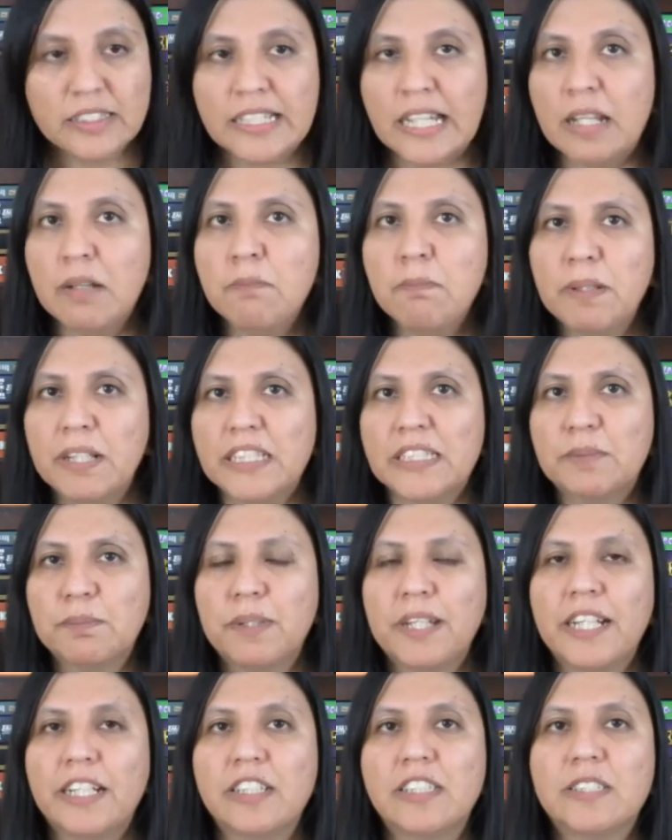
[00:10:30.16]
10 plus
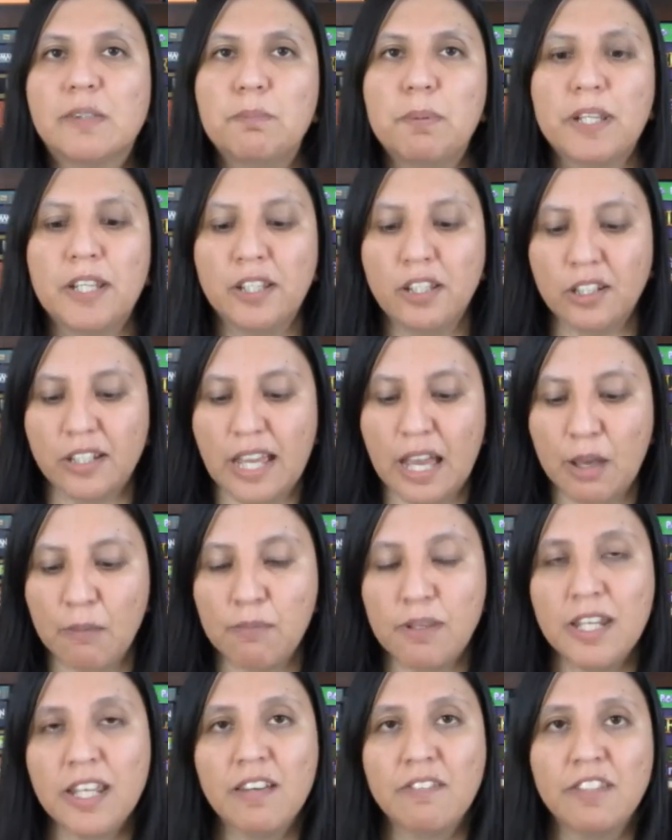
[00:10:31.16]
players depending on how
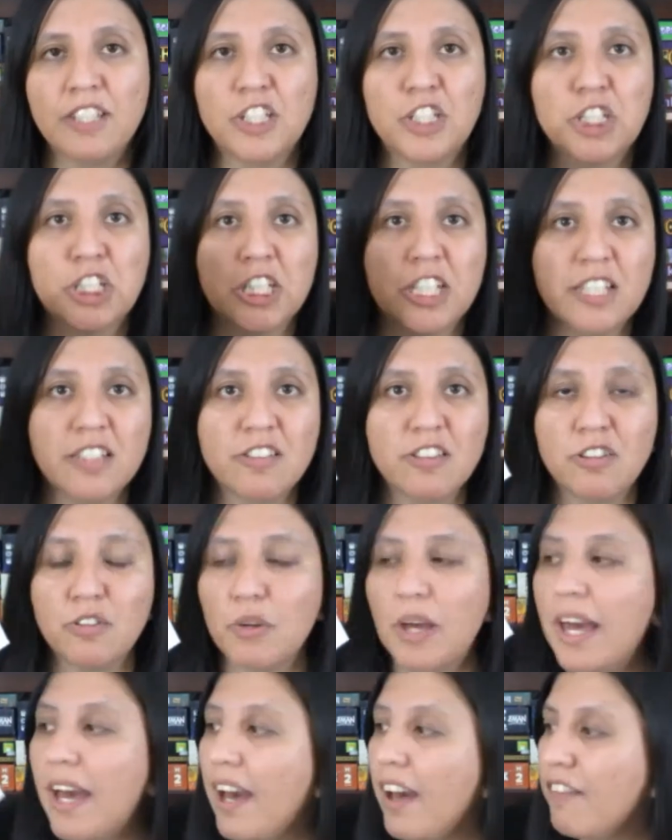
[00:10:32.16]
many of these sheets you
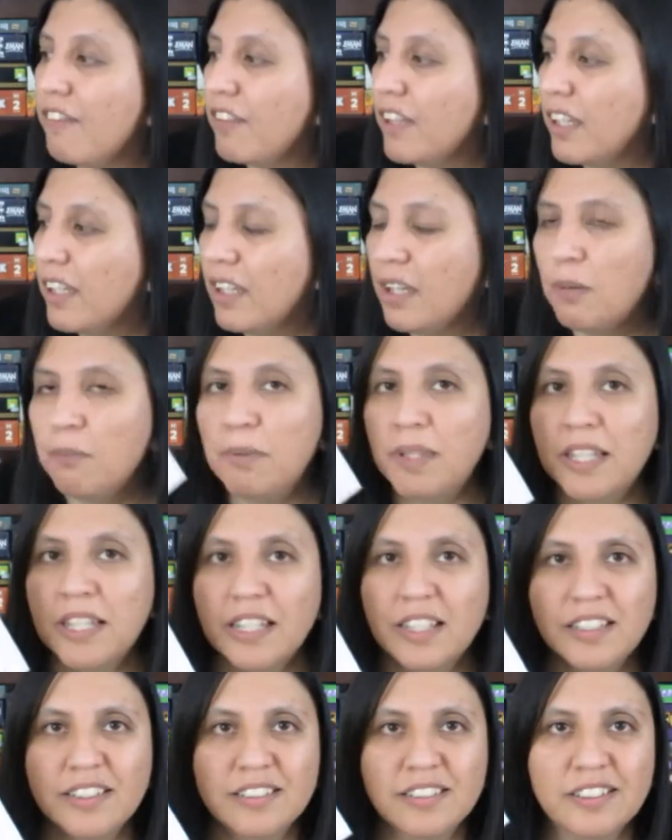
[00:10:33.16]
have,
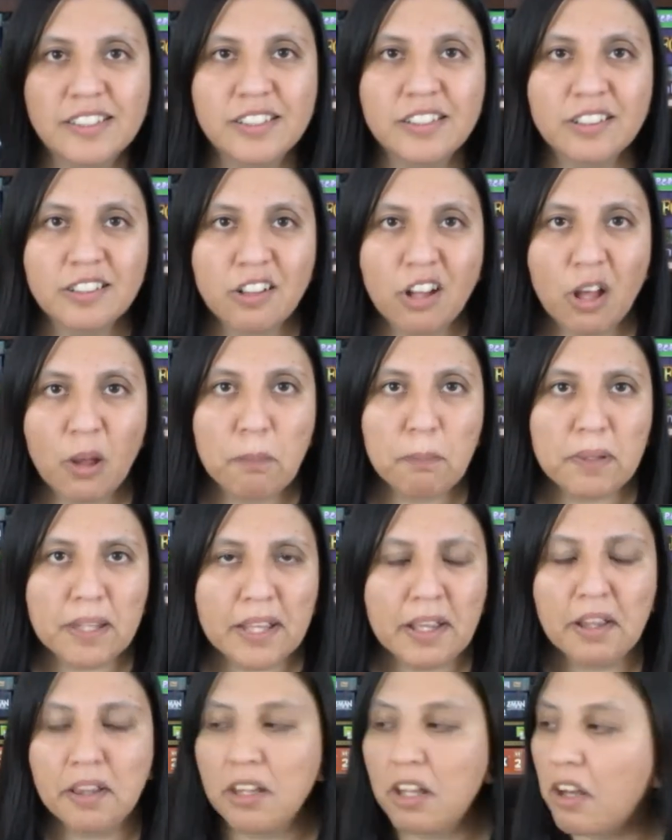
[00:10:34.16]
because you can all
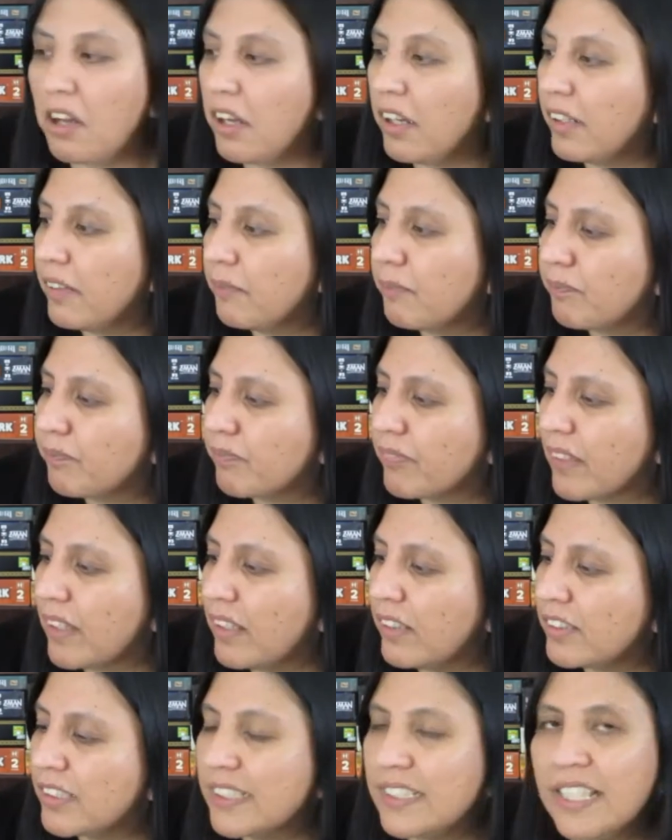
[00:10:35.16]
play along.
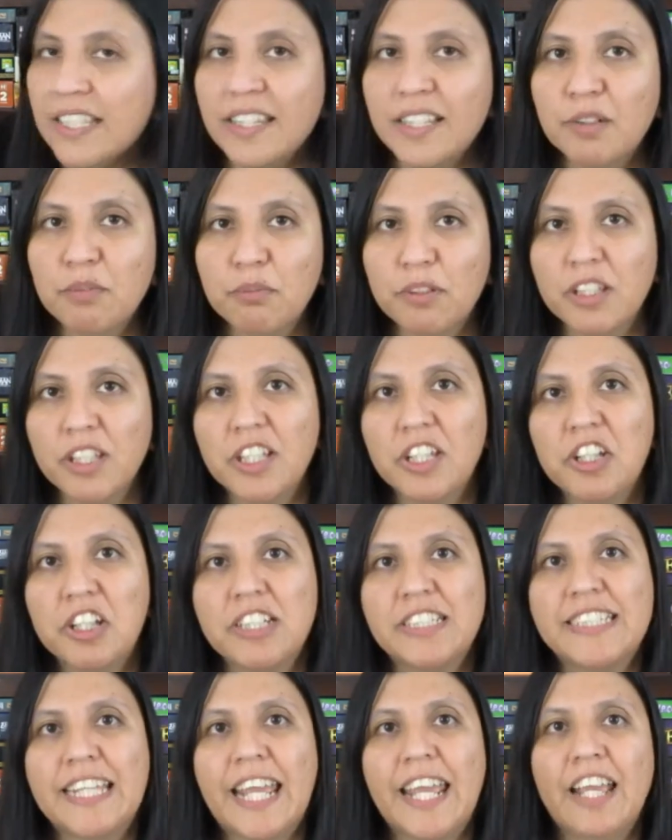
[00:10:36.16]
There's nothing really you
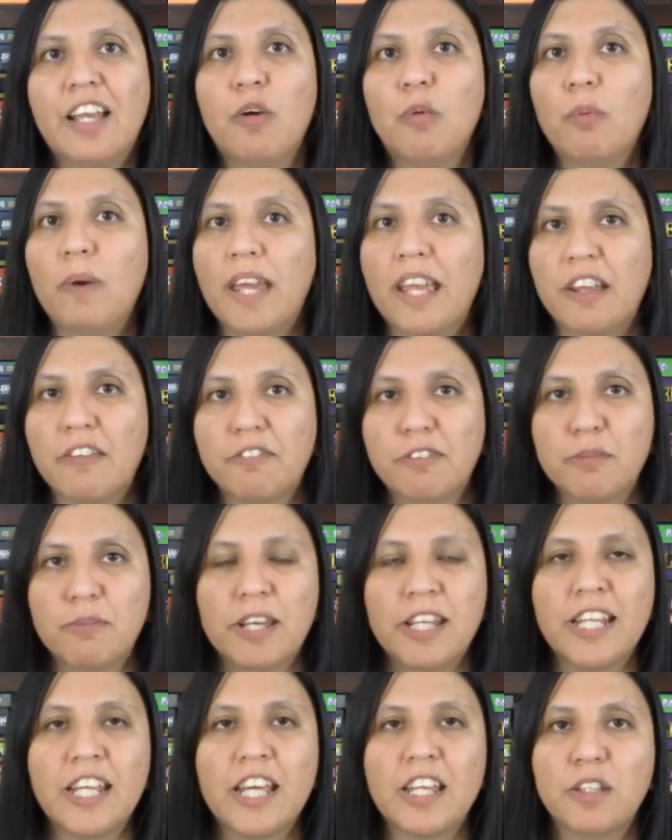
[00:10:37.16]
can take away from
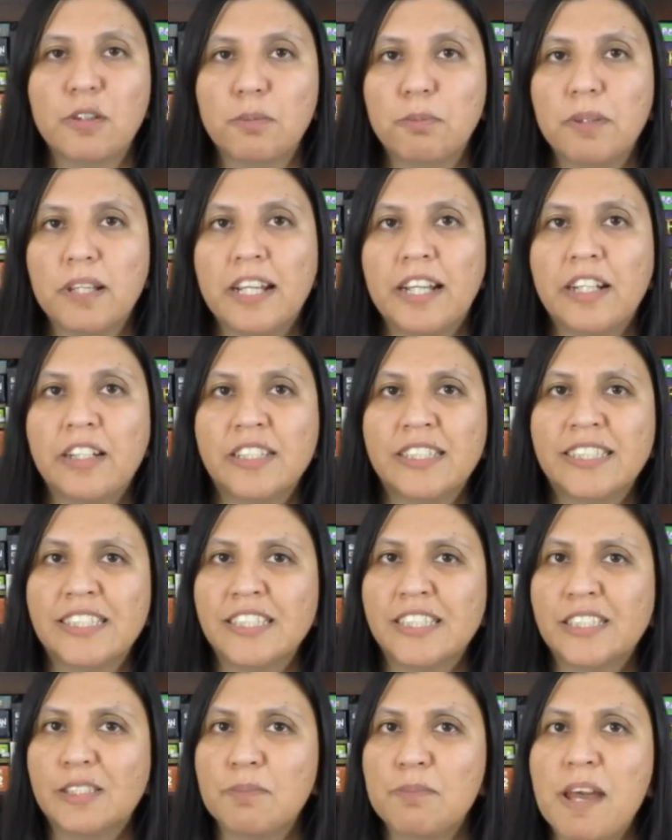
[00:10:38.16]
any other player. It's
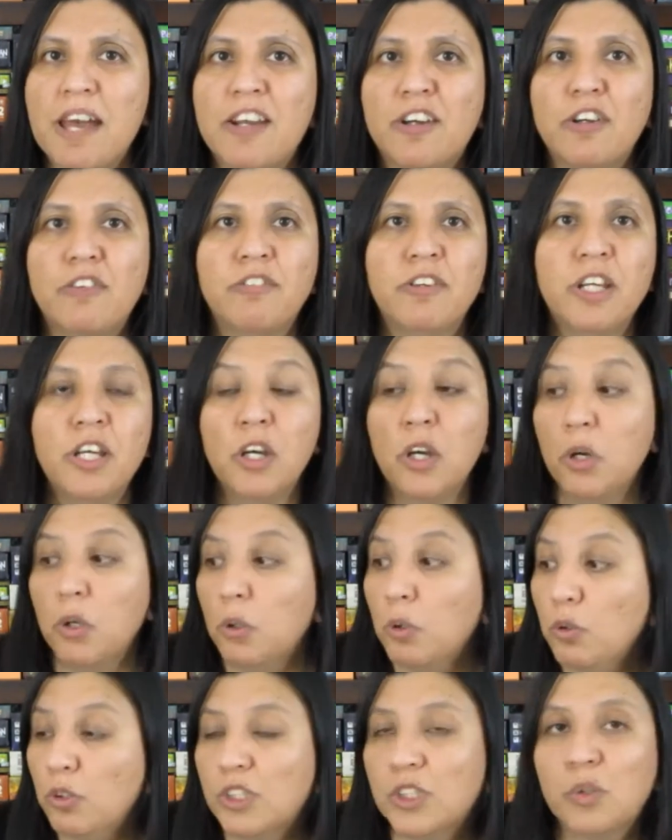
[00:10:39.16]
just a matter of
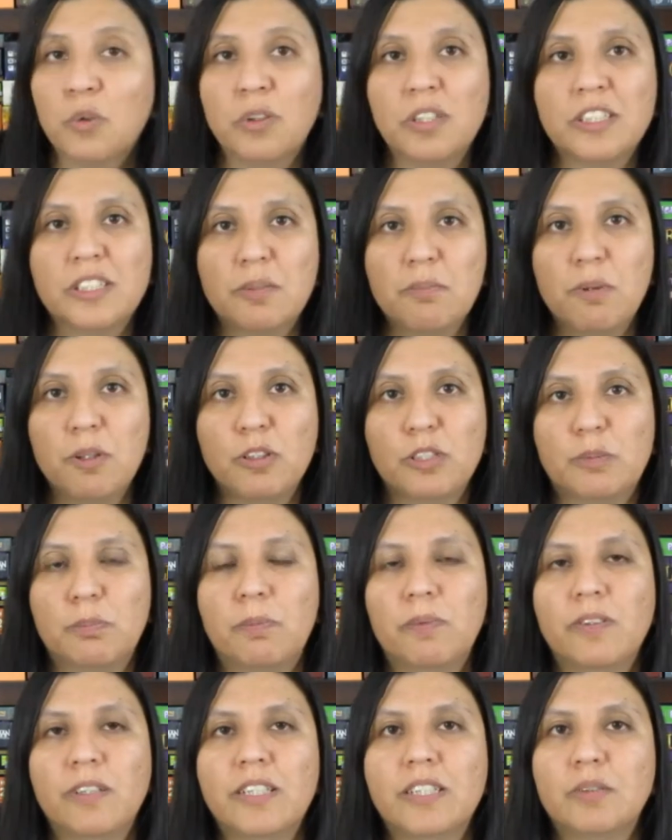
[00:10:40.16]
who scores the most
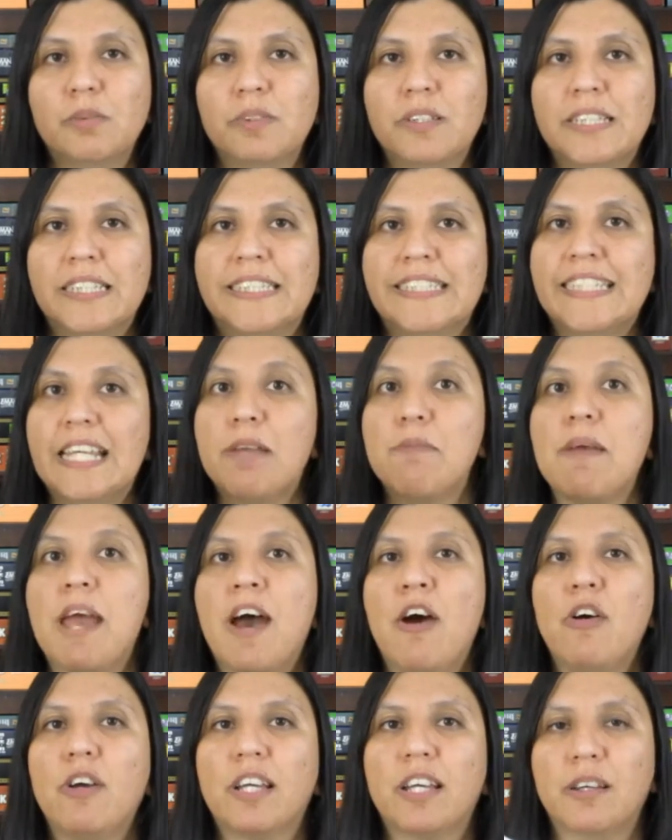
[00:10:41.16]
points with the same
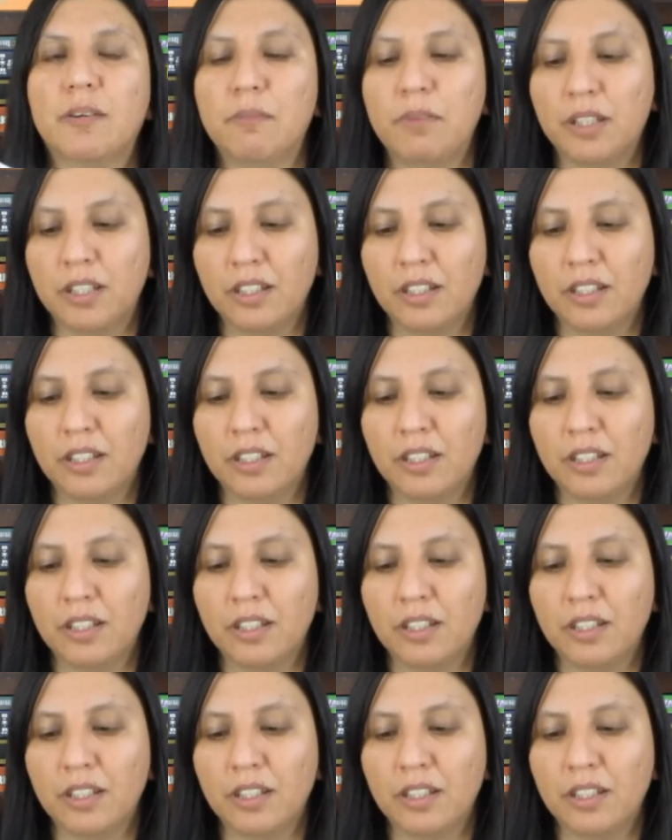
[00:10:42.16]
outcome.